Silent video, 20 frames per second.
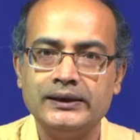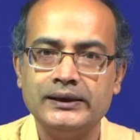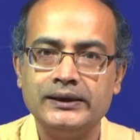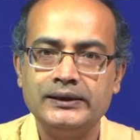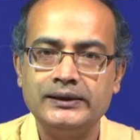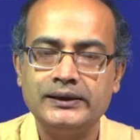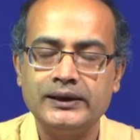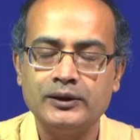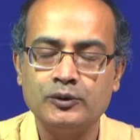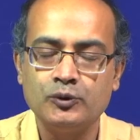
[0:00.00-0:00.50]

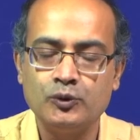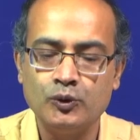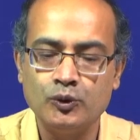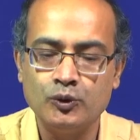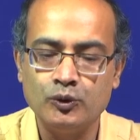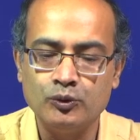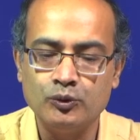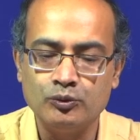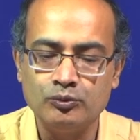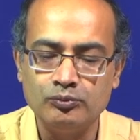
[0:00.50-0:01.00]
it can
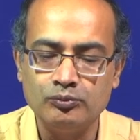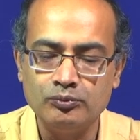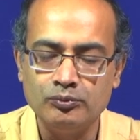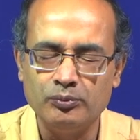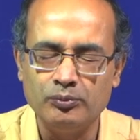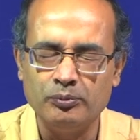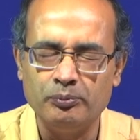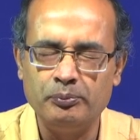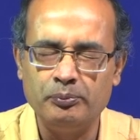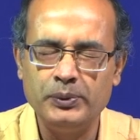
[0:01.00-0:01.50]
go
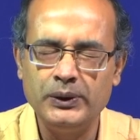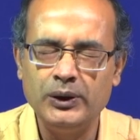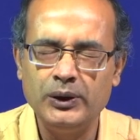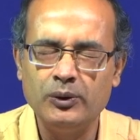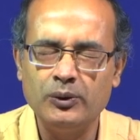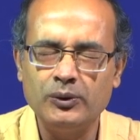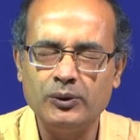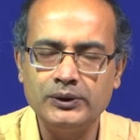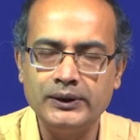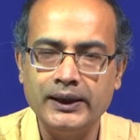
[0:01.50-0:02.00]

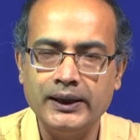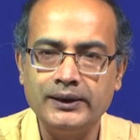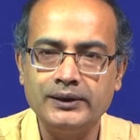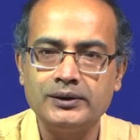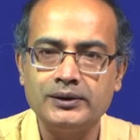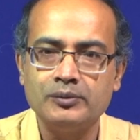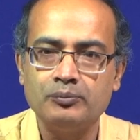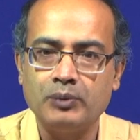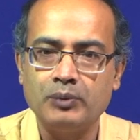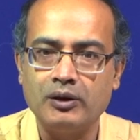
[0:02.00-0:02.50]
below that
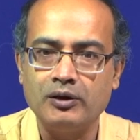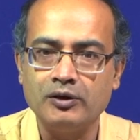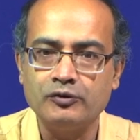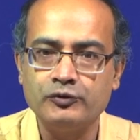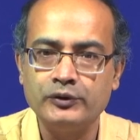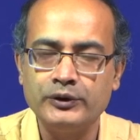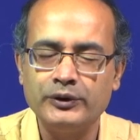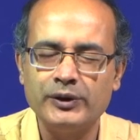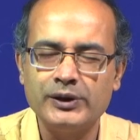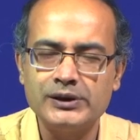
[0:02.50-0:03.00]
power
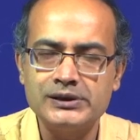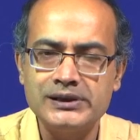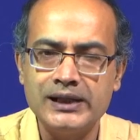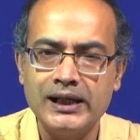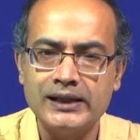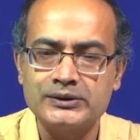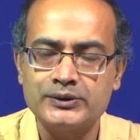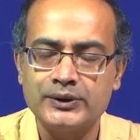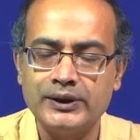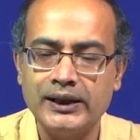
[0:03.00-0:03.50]
frequency
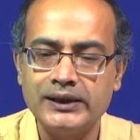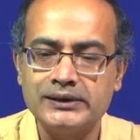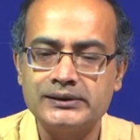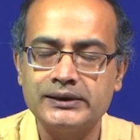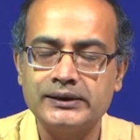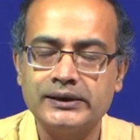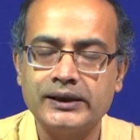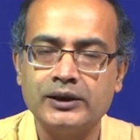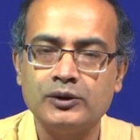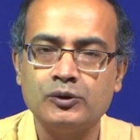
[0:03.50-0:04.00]
as well as
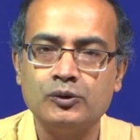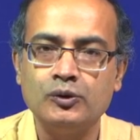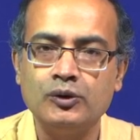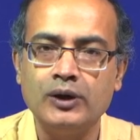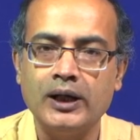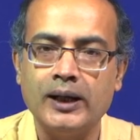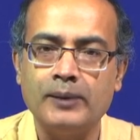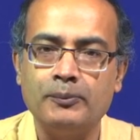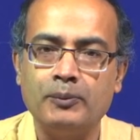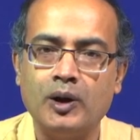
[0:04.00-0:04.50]
it can
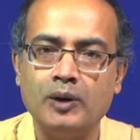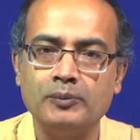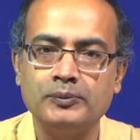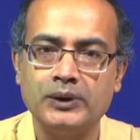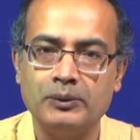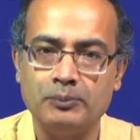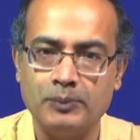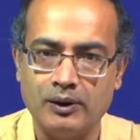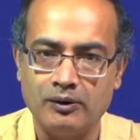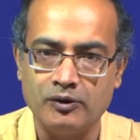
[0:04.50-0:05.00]
go above
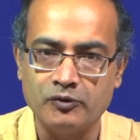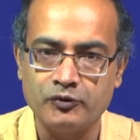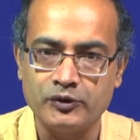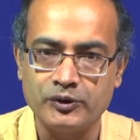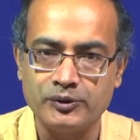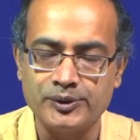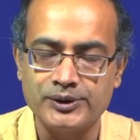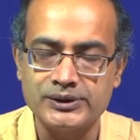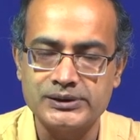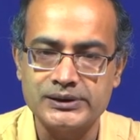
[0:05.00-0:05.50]
the power
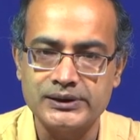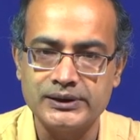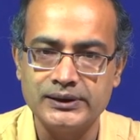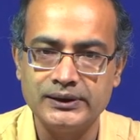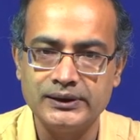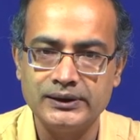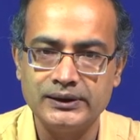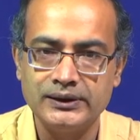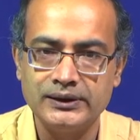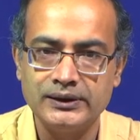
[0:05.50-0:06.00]
frequency.
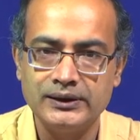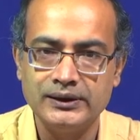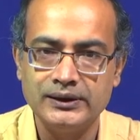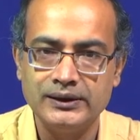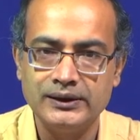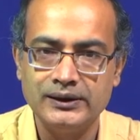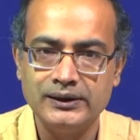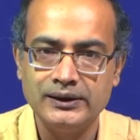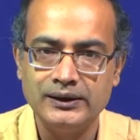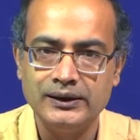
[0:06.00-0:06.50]

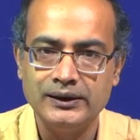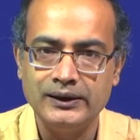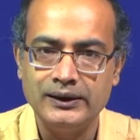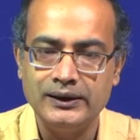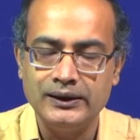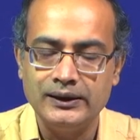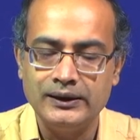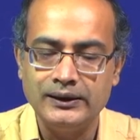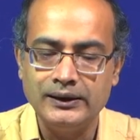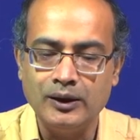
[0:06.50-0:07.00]

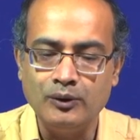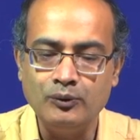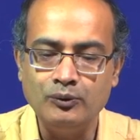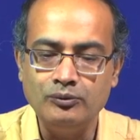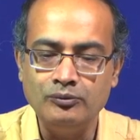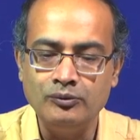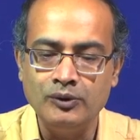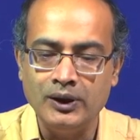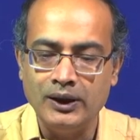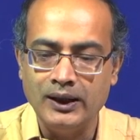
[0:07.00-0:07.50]

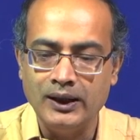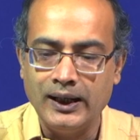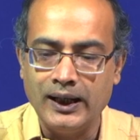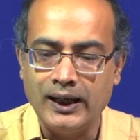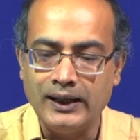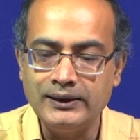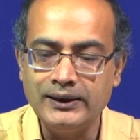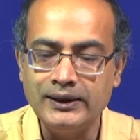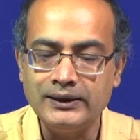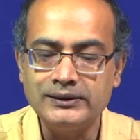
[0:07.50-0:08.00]
Now,
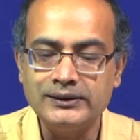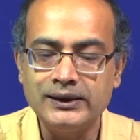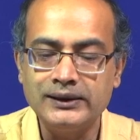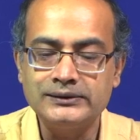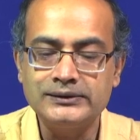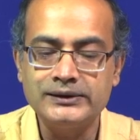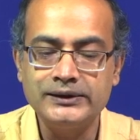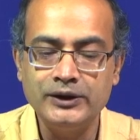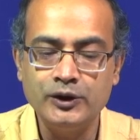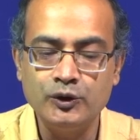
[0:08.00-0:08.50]
under
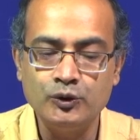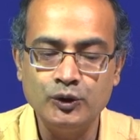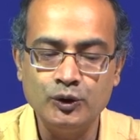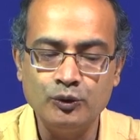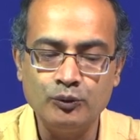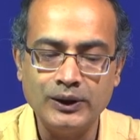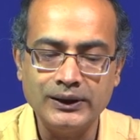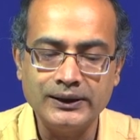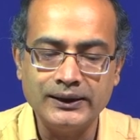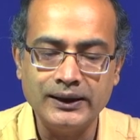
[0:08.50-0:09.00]
that
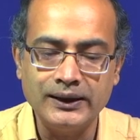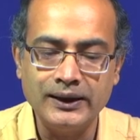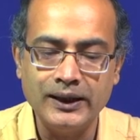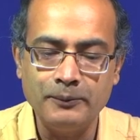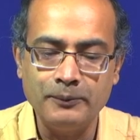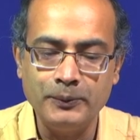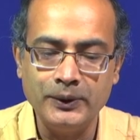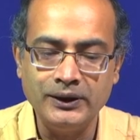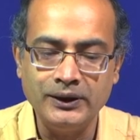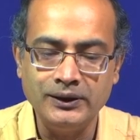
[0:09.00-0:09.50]
scenario, what can
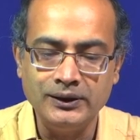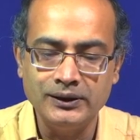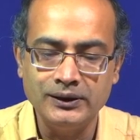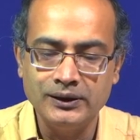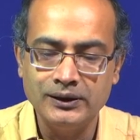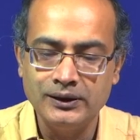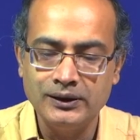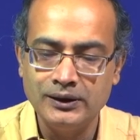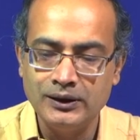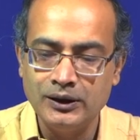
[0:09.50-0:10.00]
happen?
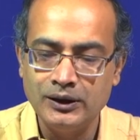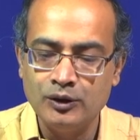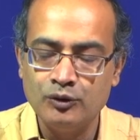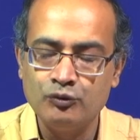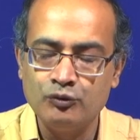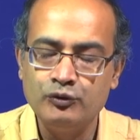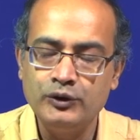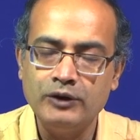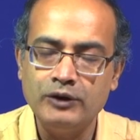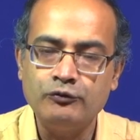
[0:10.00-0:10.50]

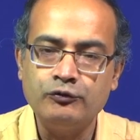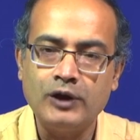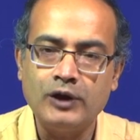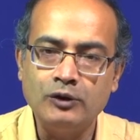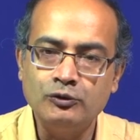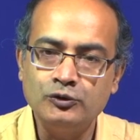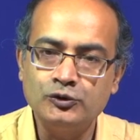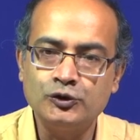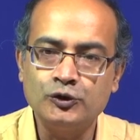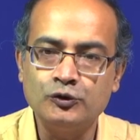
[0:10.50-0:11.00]
We have
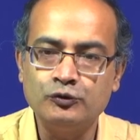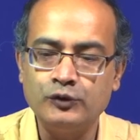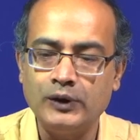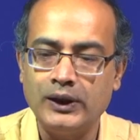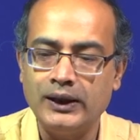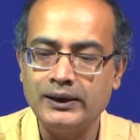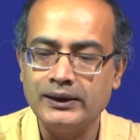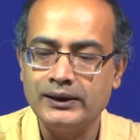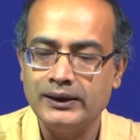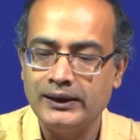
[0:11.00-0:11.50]
found so
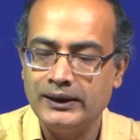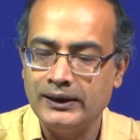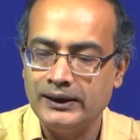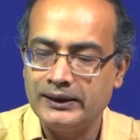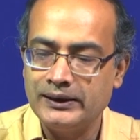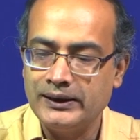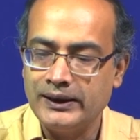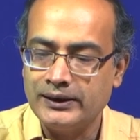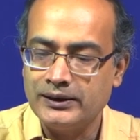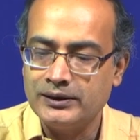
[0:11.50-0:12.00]
far
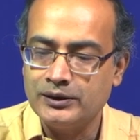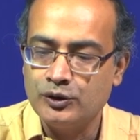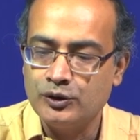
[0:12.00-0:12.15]
that